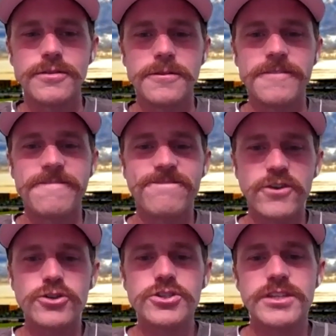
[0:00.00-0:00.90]
the
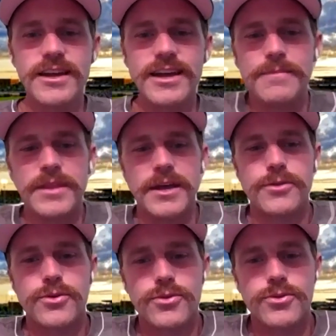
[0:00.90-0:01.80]
first time that
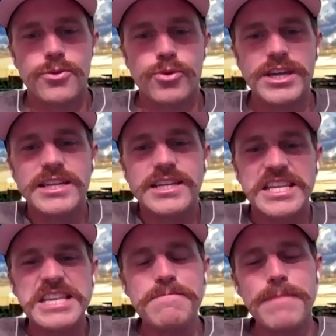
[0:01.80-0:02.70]
3
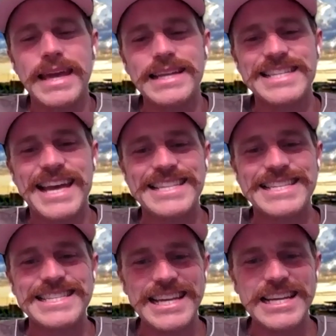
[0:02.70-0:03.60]
teammates had
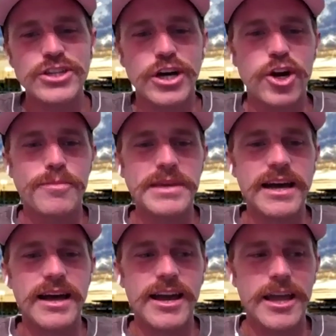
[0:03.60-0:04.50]
6
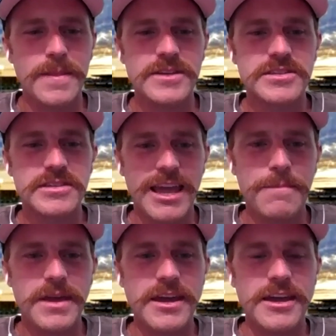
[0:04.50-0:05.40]
RBI in the same
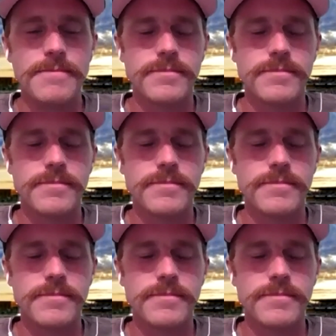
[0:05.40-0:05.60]
game.